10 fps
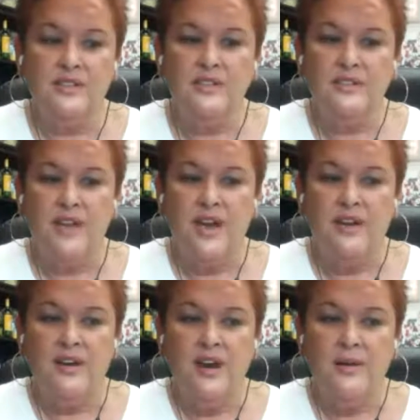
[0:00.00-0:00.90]

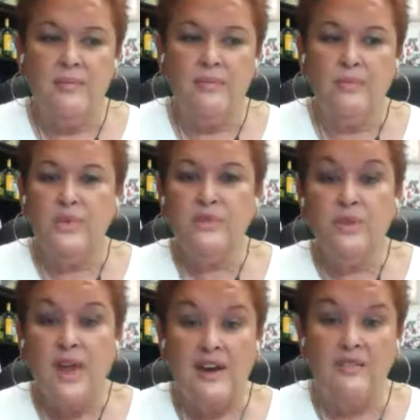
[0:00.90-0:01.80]
that we do a
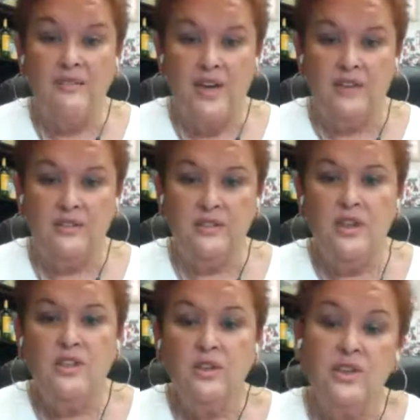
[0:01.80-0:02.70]
lot of events.
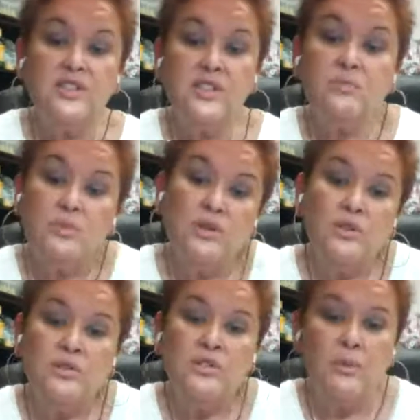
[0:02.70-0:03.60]
So we'll
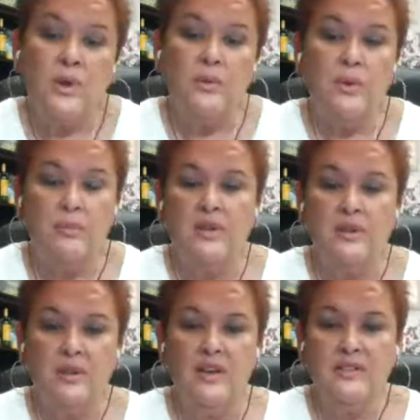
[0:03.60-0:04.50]
use the Wing
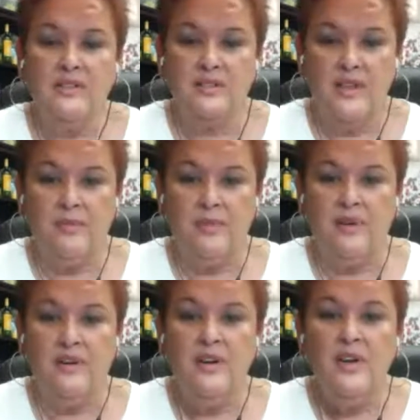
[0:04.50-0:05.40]
Woman as an
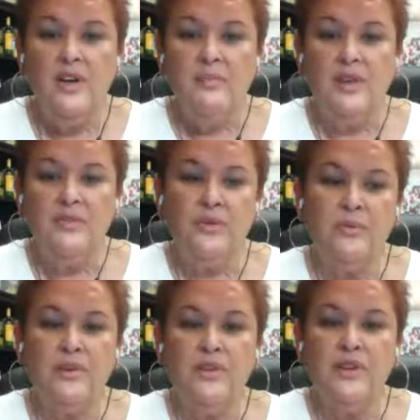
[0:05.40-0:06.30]
example. But if we
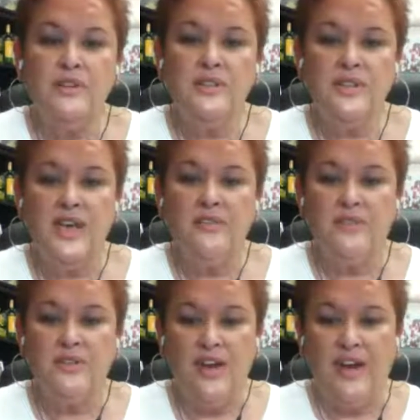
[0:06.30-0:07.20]
were going to say
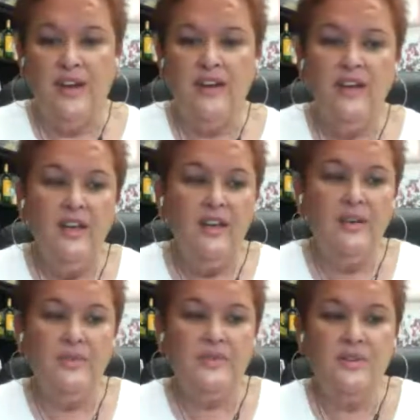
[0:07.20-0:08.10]
for that, it
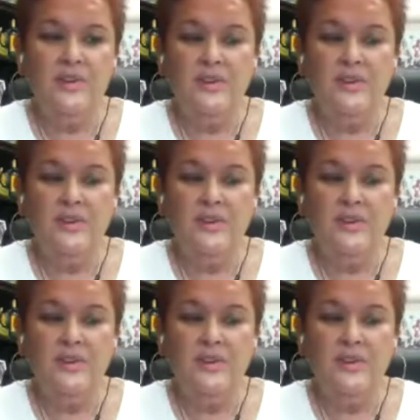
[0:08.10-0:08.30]
was going to